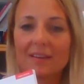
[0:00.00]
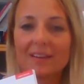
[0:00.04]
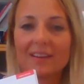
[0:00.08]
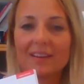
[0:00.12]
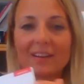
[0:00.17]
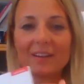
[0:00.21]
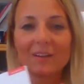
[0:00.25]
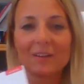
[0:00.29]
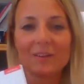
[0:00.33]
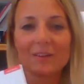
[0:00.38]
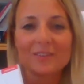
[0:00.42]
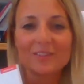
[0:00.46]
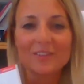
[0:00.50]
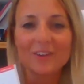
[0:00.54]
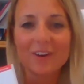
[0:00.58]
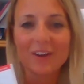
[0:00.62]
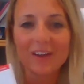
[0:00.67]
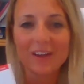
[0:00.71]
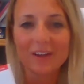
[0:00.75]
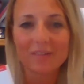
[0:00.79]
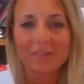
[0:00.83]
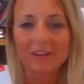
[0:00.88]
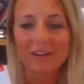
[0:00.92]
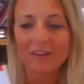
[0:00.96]
little
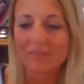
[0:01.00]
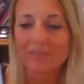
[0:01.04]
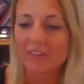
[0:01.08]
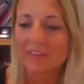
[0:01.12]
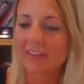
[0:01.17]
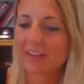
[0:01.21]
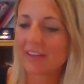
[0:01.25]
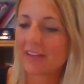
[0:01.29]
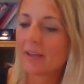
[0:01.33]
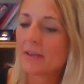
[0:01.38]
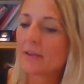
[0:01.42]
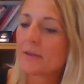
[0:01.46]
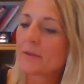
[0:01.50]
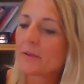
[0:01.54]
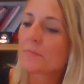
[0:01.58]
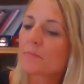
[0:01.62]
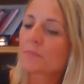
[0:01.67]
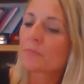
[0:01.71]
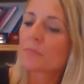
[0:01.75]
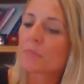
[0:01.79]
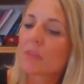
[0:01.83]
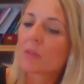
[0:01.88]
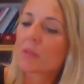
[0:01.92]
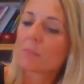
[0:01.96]
tiger outfit there
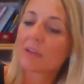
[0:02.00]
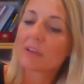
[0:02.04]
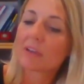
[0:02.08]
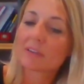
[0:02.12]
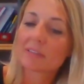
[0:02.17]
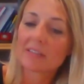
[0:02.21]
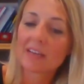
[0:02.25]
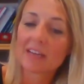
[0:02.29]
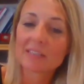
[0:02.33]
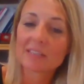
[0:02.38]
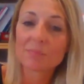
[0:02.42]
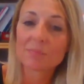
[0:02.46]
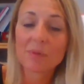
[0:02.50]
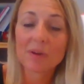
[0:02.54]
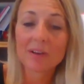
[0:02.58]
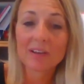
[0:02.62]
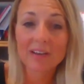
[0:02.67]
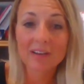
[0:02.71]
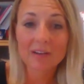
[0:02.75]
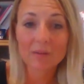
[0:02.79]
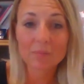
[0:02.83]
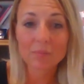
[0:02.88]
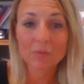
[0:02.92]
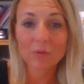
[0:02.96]
because that's my
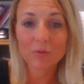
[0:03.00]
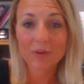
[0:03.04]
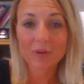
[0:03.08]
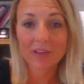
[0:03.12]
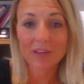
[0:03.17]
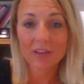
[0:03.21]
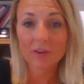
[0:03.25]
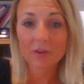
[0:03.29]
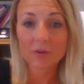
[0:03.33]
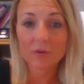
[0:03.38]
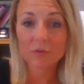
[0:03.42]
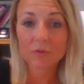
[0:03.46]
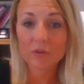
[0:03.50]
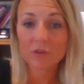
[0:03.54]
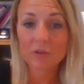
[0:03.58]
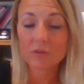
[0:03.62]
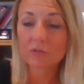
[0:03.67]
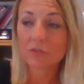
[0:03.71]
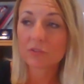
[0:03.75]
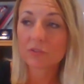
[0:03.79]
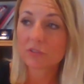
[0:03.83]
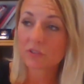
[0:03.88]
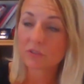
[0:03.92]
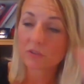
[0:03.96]
little boy who
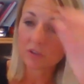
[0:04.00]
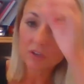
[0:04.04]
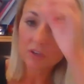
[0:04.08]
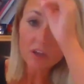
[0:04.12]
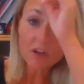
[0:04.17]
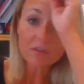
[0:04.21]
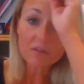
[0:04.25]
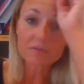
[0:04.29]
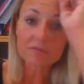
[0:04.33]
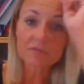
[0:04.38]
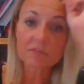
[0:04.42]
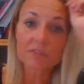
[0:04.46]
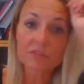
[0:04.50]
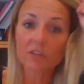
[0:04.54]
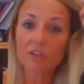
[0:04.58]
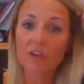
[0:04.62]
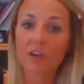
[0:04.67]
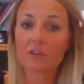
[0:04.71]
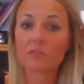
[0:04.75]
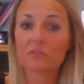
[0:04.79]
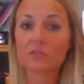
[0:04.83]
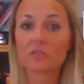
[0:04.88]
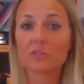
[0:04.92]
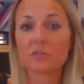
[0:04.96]
used to love to
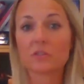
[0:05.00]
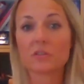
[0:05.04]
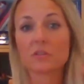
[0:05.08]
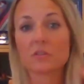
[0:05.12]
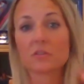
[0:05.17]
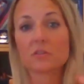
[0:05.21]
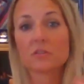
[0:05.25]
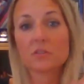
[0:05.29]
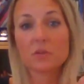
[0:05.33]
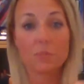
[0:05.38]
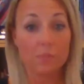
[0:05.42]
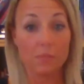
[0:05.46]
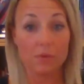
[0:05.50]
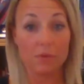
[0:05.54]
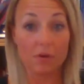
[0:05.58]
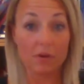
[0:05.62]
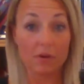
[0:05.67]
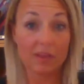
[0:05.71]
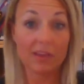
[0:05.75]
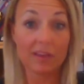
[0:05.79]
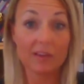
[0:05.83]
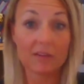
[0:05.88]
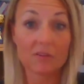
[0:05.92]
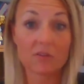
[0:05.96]
go to the
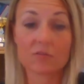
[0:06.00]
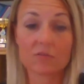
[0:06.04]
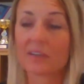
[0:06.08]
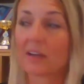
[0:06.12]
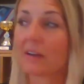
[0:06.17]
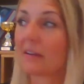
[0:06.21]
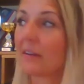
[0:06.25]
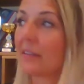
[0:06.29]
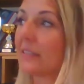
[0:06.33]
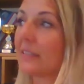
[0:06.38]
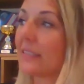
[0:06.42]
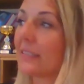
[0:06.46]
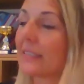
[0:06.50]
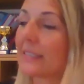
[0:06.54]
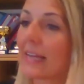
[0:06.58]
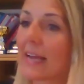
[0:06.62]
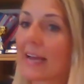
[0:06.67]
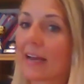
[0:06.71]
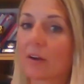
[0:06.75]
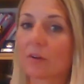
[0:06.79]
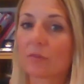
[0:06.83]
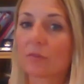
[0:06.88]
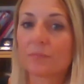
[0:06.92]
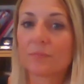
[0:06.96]
supermarket or down into
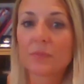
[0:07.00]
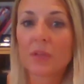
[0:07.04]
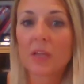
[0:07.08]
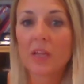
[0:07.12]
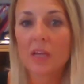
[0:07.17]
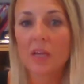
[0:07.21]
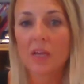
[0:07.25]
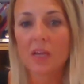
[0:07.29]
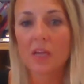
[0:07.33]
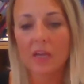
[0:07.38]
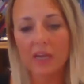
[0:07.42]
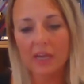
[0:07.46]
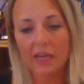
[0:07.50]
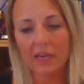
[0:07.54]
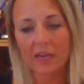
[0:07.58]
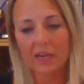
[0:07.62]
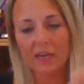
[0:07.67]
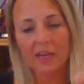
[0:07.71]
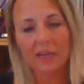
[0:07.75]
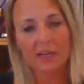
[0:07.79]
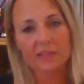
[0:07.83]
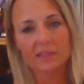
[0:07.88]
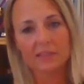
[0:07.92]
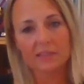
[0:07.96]
town in
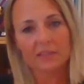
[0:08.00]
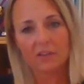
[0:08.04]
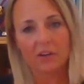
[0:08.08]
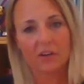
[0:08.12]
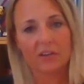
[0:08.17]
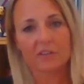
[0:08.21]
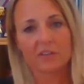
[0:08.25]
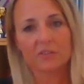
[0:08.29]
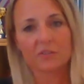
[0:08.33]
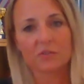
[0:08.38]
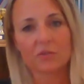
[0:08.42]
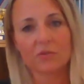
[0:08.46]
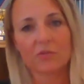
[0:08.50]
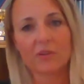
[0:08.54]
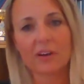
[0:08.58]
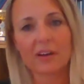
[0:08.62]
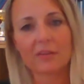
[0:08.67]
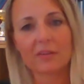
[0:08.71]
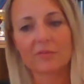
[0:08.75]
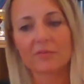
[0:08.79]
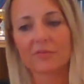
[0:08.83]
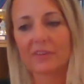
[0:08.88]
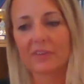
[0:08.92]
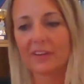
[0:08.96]
his dinosaur
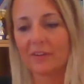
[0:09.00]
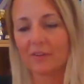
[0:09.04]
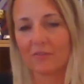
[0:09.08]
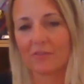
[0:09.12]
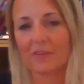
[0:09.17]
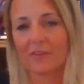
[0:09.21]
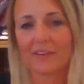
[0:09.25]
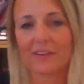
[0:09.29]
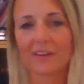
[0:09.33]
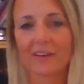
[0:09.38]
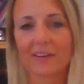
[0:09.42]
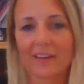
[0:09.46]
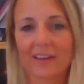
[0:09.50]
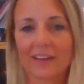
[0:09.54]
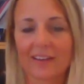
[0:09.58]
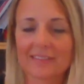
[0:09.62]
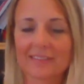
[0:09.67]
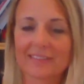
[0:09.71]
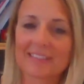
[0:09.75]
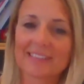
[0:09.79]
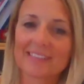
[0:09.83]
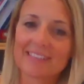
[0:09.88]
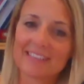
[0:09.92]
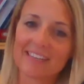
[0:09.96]
outfit, or in that
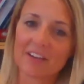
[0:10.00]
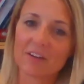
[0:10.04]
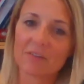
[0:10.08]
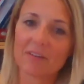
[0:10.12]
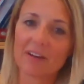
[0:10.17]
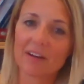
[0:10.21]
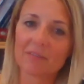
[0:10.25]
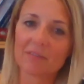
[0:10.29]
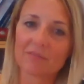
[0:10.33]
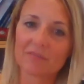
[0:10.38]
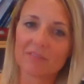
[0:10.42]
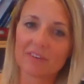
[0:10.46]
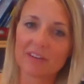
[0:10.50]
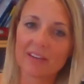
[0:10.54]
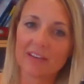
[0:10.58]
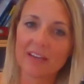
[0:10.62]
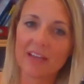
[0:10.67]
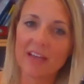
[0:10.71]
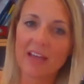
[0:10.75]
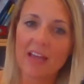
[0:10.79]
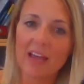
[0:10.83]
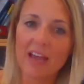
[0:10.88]
case, his tiger outfit.